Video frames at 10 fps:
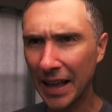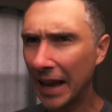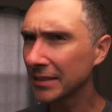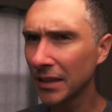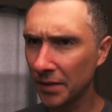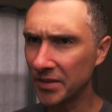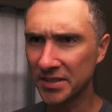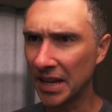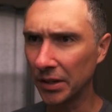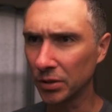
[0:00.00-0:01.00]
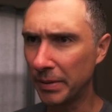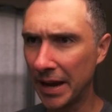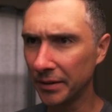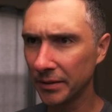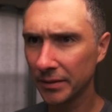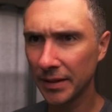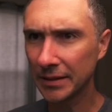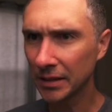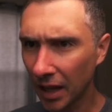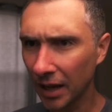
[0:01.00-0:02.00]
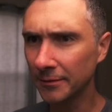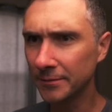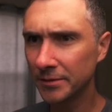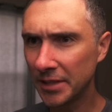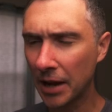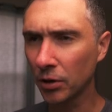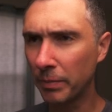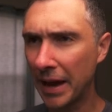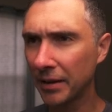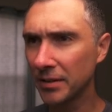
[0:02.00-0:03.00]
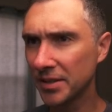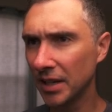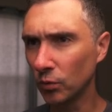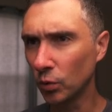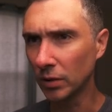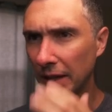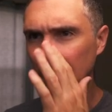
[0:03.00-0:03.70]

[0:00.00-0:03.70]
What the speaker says: I love this Donegal pattern. I love Donegal patterns in wool.